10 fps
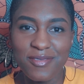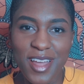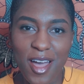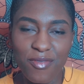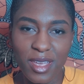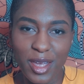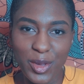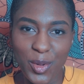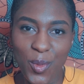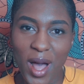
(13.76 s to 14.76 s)
Love Nafi
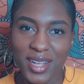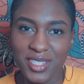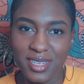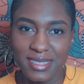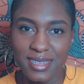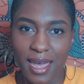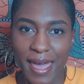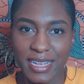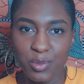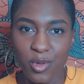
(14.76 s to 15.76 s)
and you're watching
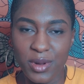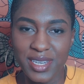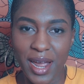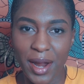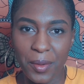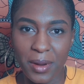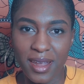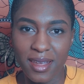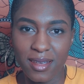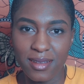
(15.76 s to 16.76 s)
Diaspora Diary.